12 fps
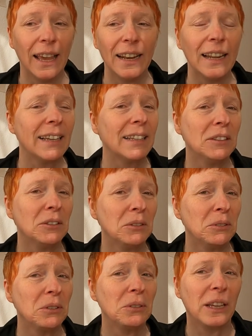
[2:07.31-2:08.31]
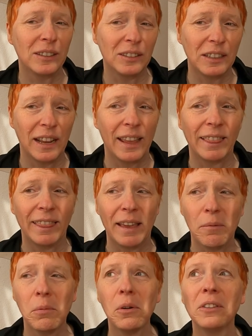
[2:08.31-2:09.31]
and like I told you yesterday,
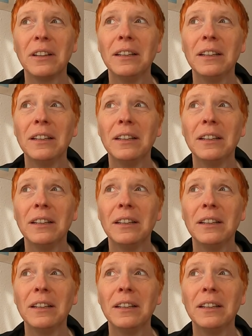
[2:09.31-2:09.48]
there was